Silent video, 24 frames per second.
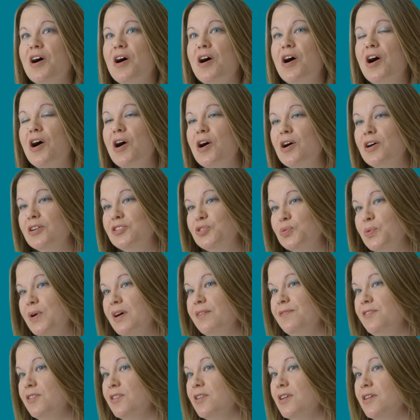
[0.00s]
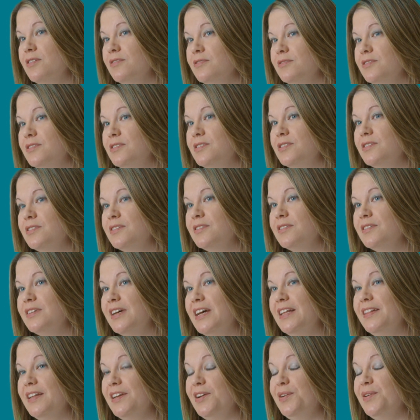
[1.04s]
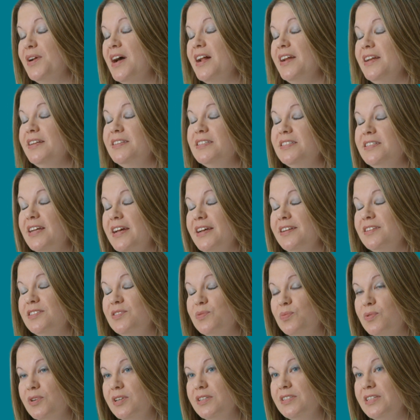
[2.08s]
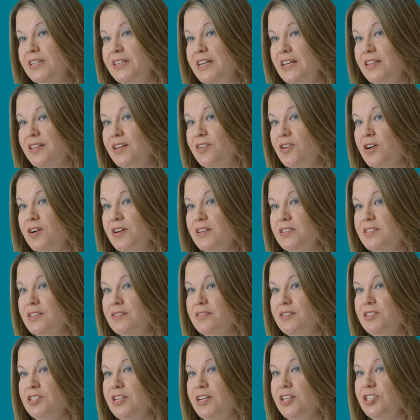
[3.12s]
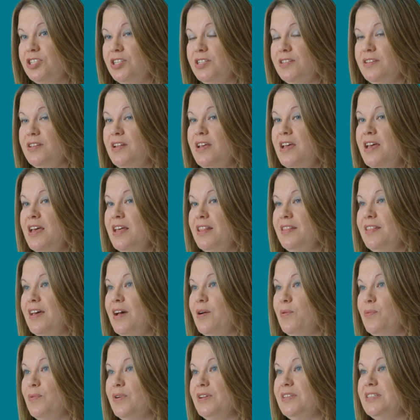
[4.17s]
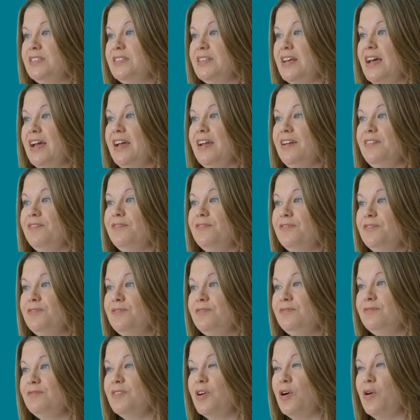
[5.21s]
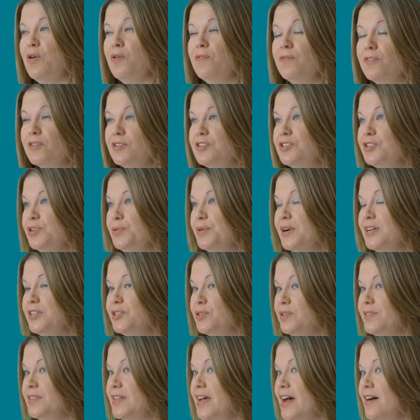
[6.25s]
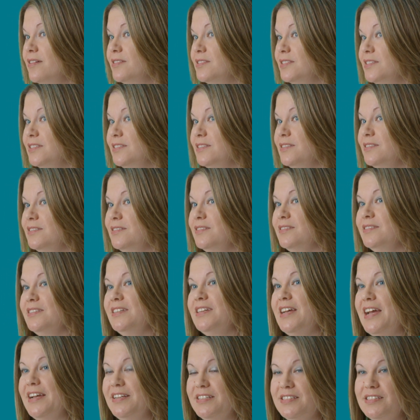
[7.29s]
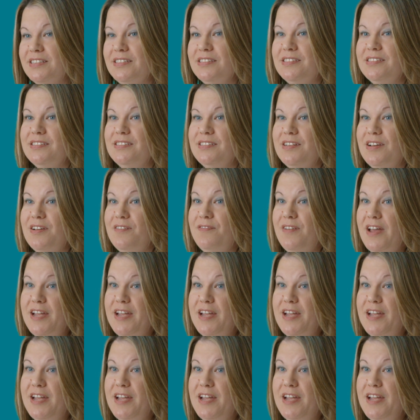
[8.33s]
all 12-year-olds in the United States were to get the Gardasil injection, that would save over 200,000 cases of